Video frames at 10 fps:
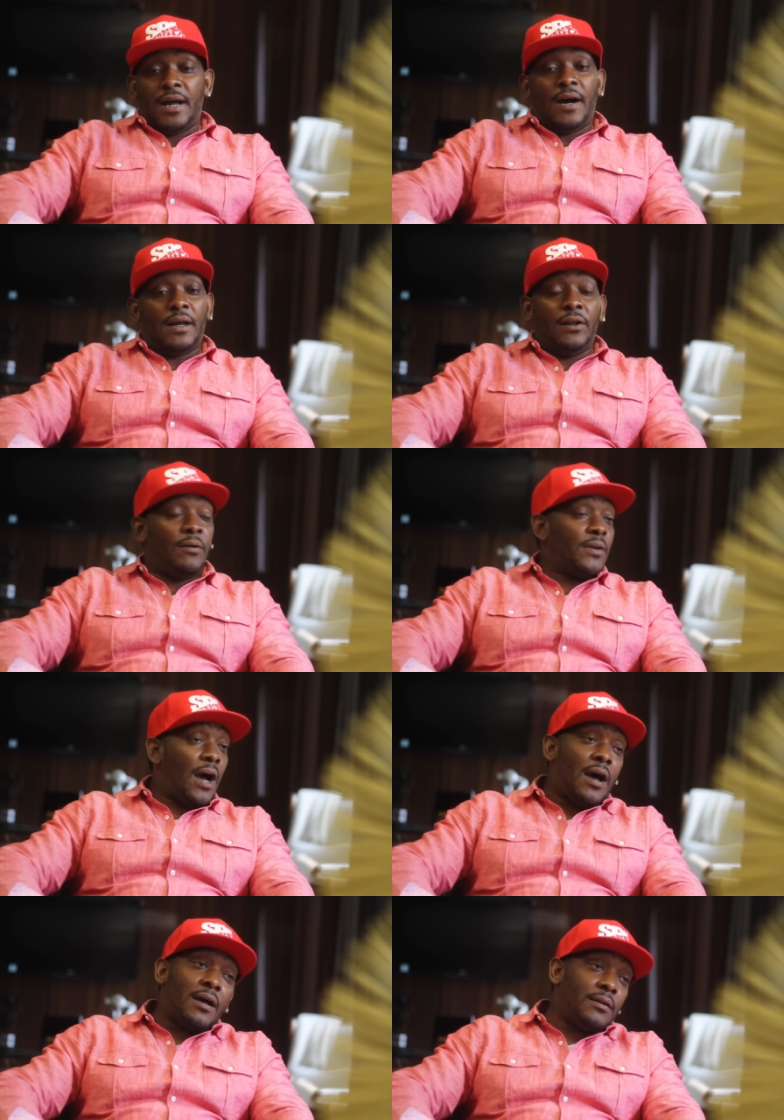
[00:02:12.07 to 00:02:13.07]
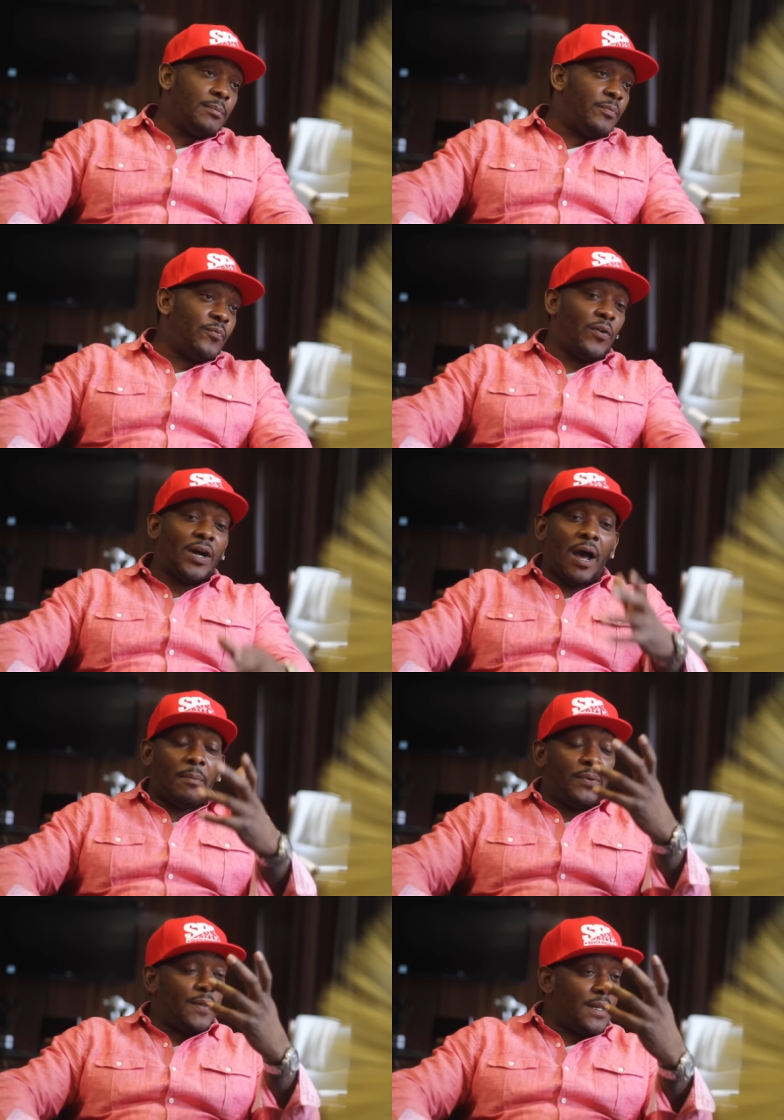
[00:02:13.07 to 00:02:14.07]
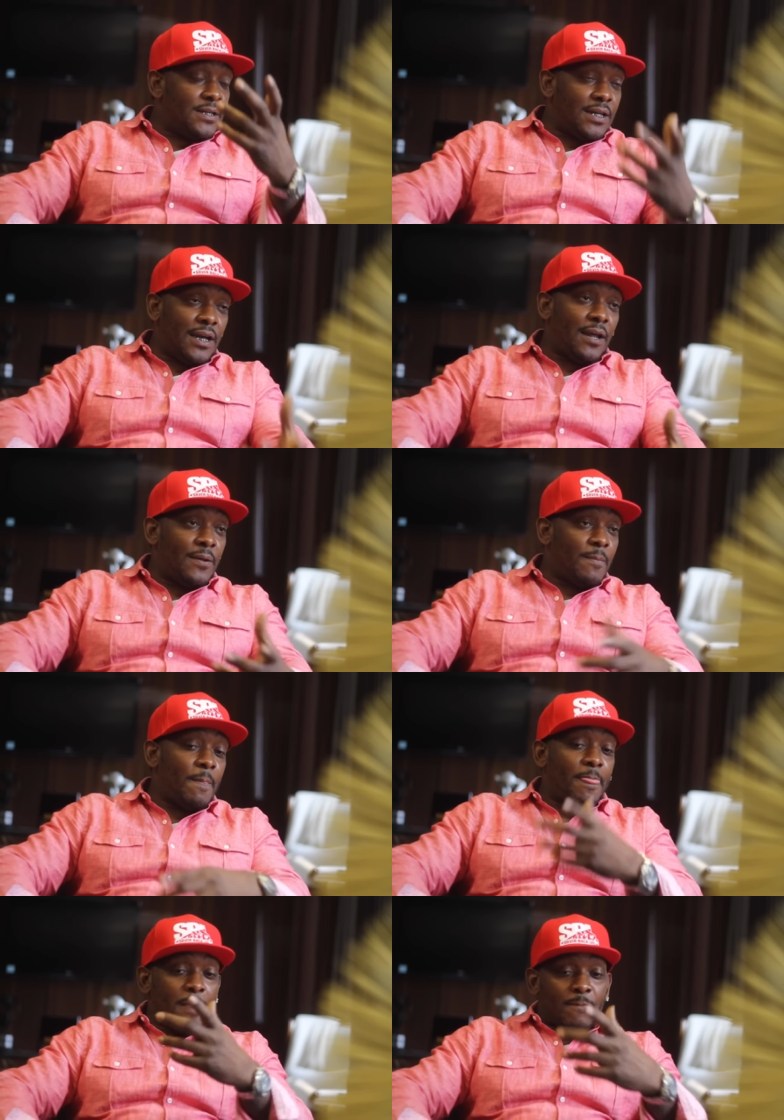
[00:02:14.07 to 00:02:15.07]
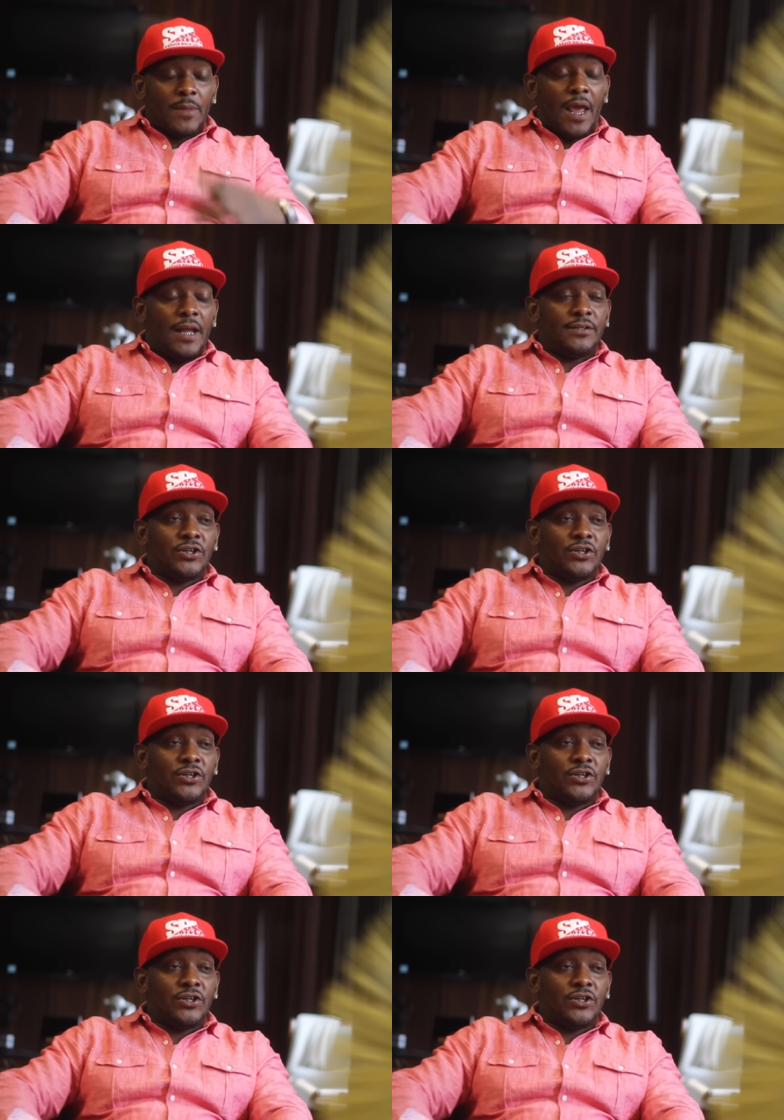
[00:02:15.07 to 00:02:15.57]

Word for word: I love God for God putting this together, and